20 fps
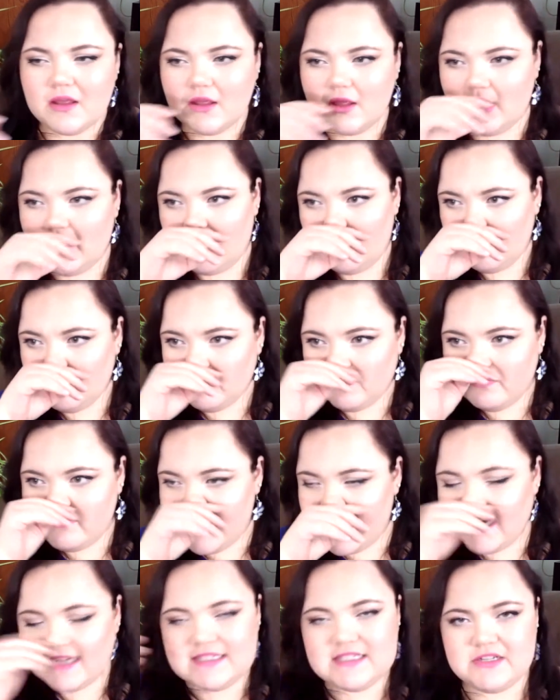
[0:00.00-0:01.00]
you know,
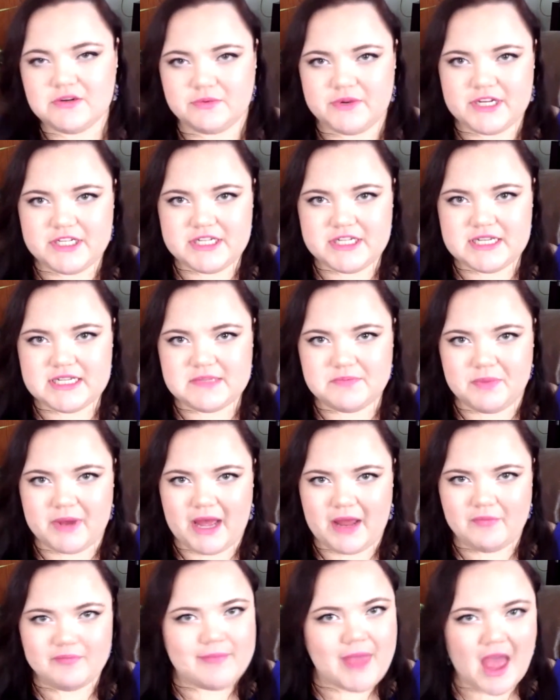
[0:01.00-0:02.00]
rags to riches,
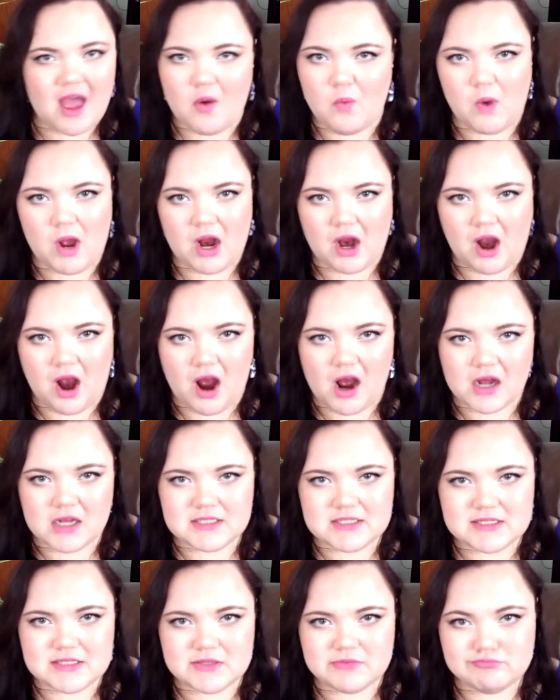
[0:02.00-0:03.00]
but at what
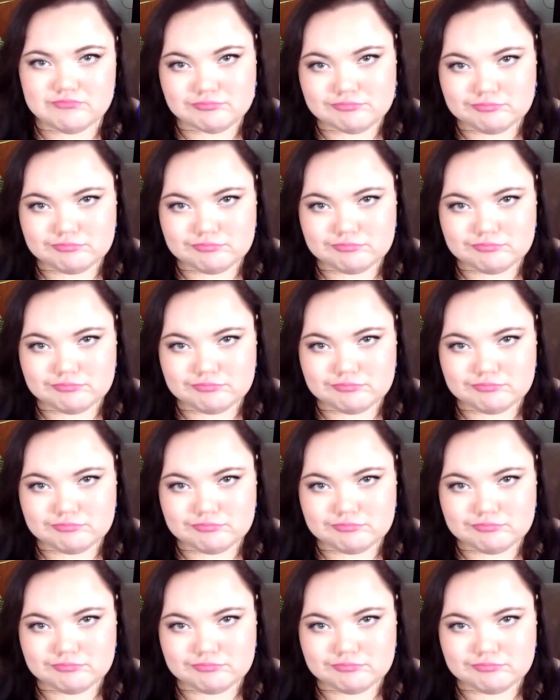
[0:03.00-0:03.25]
cost?